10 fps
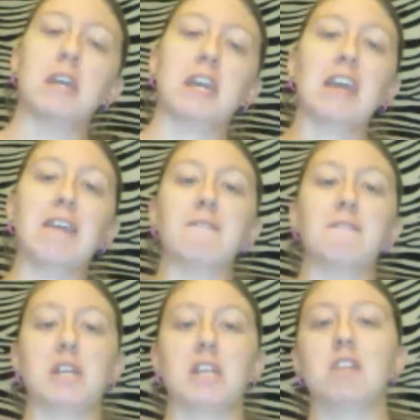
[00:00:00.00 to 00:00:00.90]

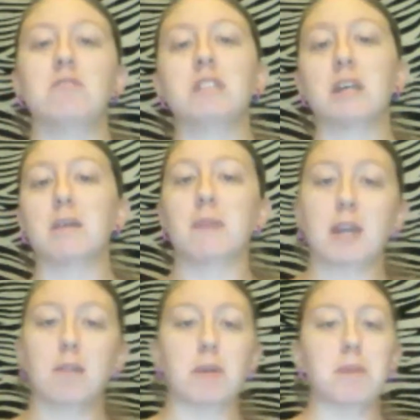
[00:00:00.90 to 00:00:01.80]
making videos and
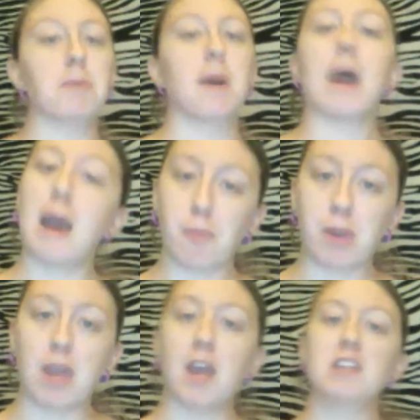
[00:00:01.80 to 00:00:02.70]
making people happy.